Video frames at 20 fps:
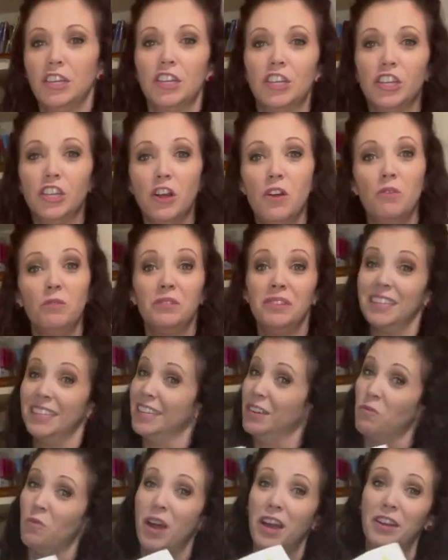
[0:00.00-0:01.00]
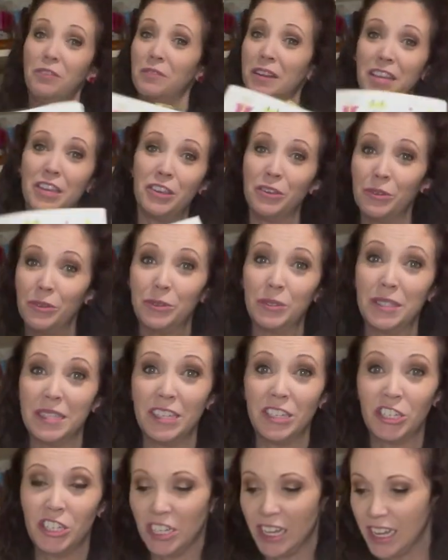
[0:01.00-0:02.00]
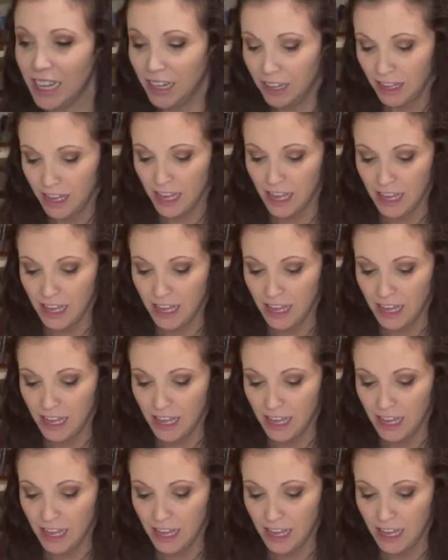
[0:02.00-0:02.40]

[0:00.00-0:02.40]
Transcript: You don't want to reuse this sheet.